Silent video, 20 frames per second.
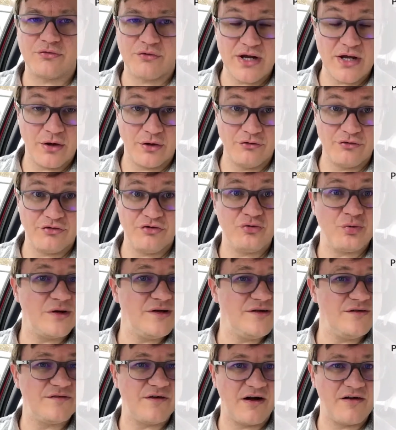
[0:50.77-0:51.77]

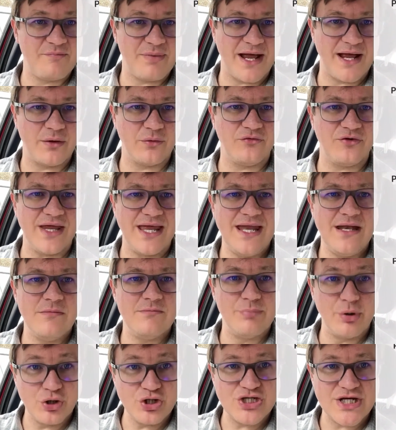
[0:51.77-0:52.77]
£325
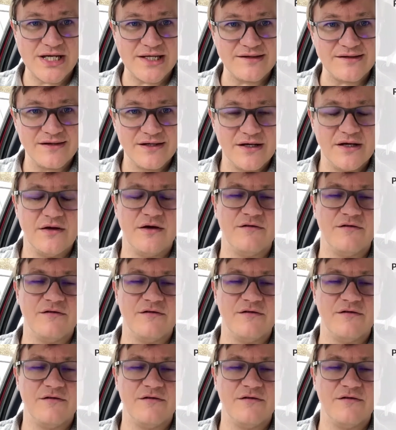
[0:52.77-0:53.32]
in budget